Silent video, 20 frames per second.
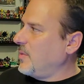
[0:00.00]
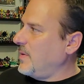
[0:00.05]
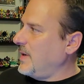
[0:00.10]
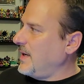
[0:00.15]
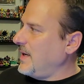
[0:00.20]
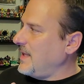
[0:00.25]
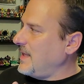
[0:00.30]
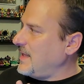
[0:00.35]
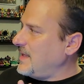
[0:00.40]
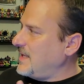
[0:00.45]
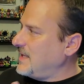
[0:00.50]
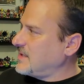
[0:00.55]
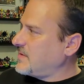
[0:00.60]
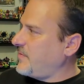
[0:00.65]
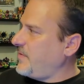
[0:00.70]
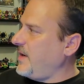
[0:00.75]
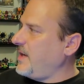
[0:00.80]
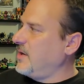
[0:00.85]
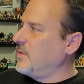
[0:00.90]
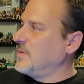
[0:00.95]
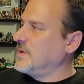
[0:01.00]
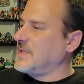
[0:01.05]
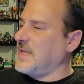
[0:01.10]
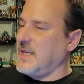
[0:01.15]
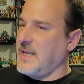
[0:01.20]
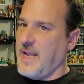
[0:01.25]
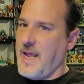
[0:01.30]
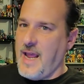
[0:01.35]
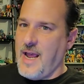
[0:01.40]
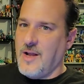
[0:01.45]
when this figure was
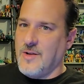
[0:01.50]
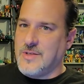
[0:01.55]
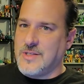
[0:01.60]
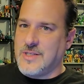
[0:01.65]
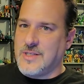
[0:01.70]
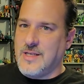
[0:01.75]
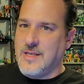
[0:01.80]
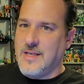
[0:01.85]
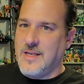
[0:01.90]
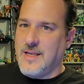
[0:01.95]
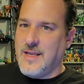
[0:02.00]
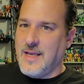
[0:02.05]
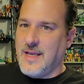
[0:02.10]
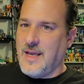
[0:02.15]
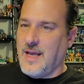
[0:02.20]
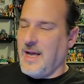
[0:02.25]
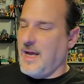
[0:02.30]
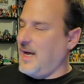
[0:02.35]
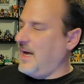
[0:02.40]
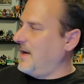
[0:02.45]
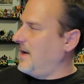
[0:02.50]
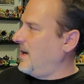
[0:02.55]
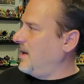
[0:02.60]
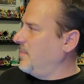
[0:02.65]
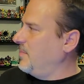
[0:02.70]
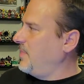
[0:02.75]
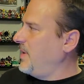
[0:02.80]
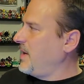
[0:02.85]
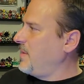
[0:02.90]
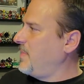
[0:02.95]
announced
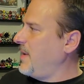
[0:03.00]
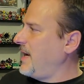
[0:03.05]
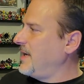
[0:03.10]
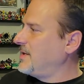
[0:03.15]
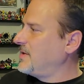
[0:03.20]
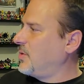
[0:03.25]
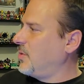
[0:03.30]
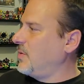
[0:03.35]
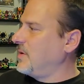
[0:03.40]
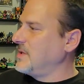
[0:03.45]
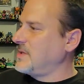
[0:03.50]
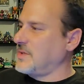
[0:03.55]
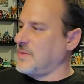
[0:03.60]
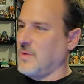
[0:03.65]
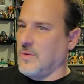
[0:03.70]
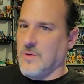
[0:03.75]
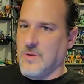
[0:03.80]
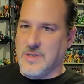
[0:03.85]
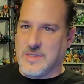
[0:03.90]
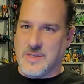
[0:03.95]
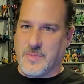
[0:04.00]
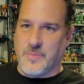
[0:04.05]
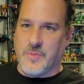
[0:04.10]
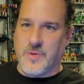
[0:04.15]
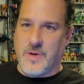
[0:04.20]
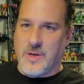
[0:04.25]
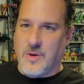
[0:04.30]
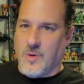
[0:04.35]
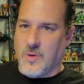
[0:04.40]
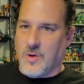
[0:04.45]
on Big Bad Toy Store as a
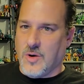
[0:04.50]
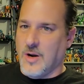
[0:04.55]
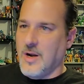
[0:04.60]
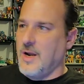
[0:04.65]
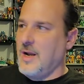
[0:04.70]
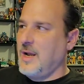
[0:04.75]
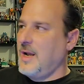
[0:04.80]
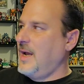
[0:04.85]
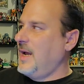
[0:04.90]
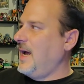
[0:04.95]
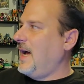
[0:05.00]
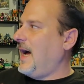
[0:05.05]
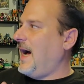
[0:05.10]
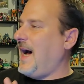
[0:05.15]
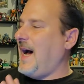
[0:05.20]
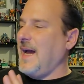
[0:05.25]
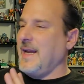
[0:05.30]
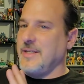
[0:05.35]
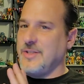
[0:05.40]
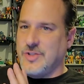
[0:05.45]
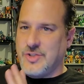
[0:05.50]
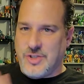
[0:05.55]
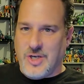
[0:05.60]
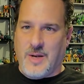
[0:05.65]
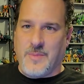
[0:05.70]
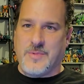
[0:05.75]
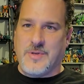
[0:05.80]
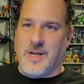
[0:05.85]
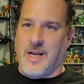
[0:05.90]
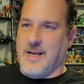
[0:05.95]
pre-order, I
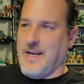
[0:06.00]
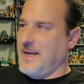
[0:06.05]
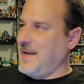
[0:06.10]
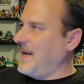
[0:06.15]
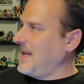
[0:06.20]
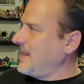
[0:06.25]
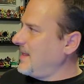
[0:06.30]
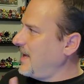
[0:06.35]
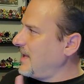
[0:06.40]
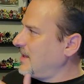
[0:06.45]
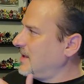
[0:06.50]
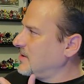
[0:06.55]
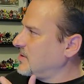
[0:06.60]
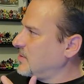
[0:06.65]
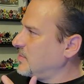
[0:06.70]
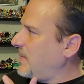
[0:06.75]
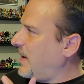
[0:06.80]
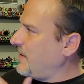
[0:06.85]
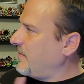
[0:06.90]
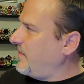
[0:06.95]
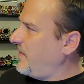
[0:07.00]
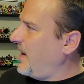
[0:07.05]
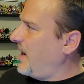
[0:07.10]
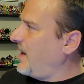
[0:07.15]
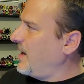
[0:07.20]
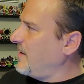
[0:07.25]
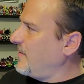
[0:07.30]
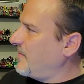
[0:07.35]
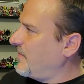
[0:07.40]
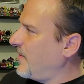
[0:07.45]
jumped on it. And I think this was my
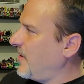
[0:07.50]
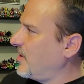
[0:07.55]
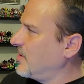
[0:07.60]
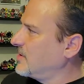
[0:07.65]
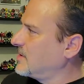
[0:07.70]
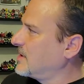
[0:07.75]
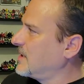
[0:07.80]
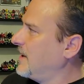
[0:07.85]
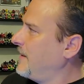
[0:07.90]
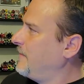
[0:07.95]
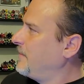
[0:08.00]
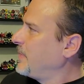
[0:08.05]
very first